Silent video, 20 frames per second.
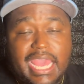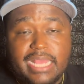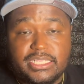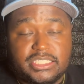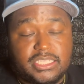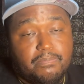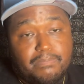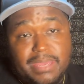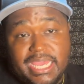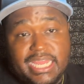
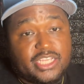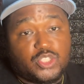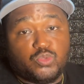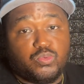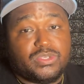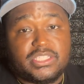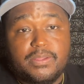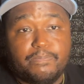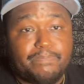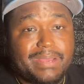To me, this
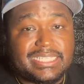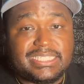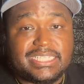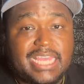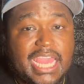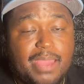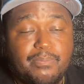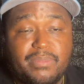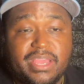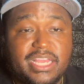was the best
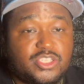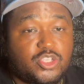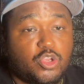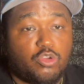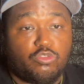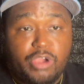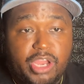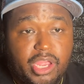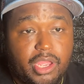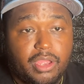game of his
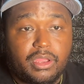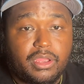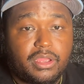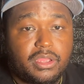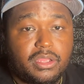career.